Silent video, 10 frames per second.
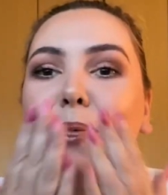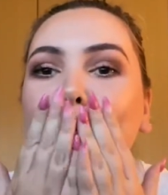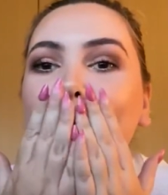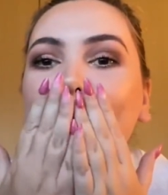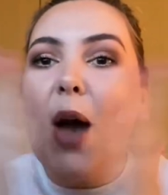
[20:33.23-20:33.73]

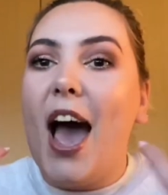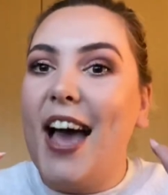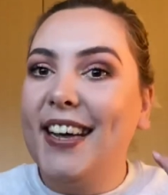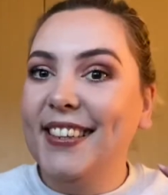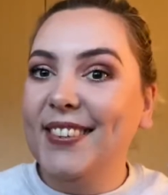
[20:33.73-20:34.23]
Mwah.
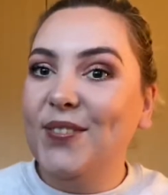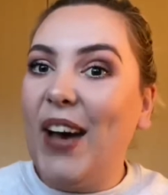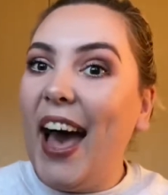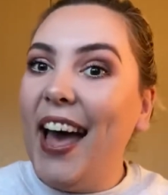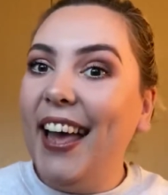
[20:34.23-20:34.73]

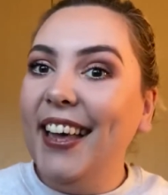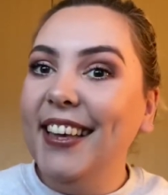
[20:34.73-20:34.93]
Bye.